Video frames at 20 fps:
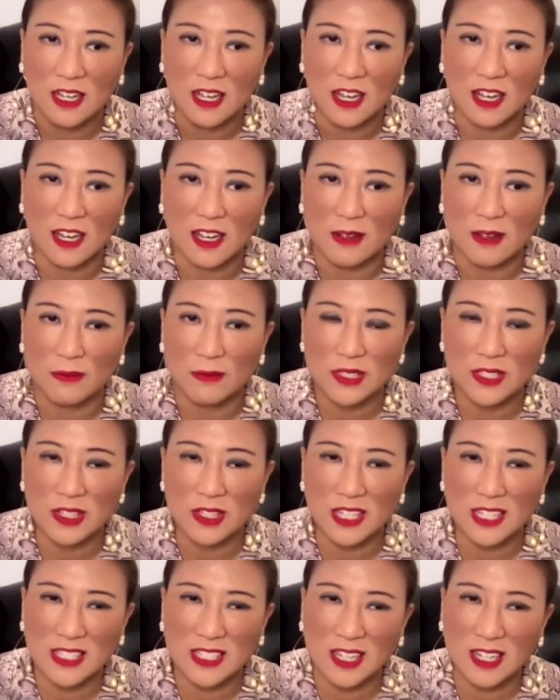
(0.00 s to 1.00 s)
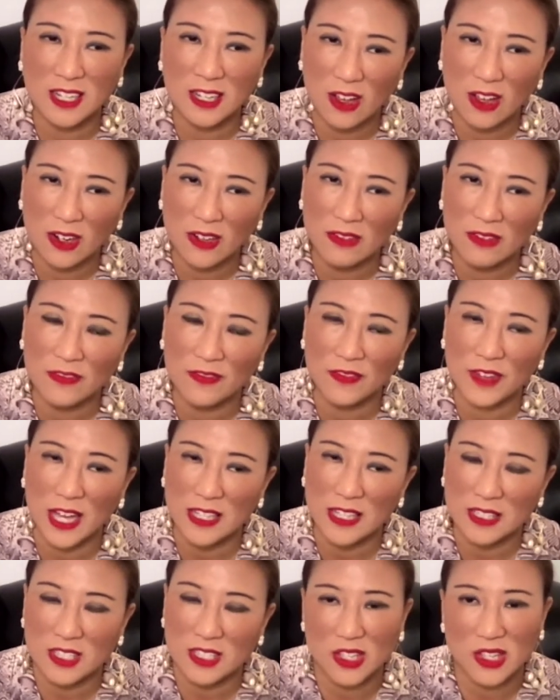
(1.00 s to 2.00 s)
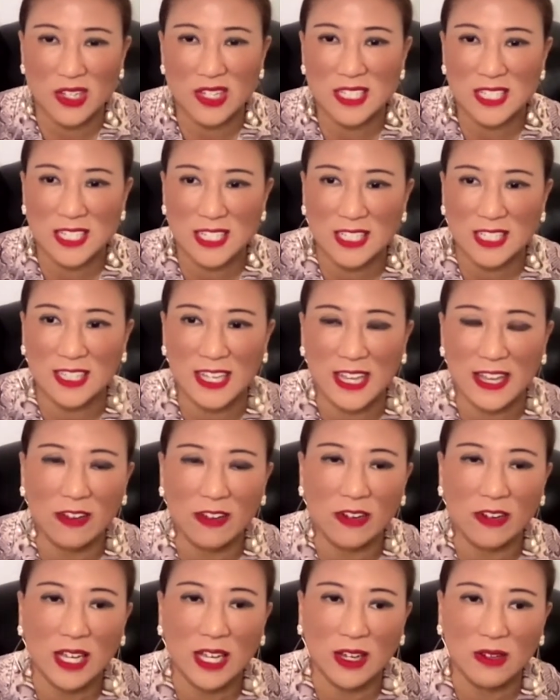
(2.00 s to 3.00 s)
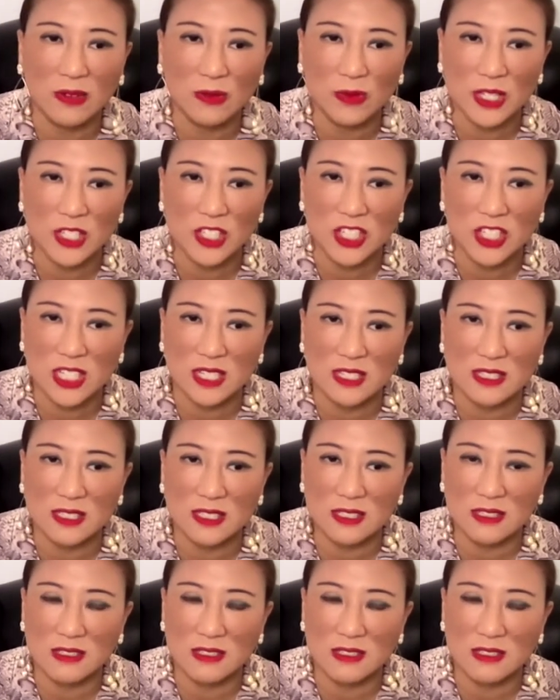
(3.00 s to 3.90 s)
Um, so there's a lot of uncertainty in the area, which is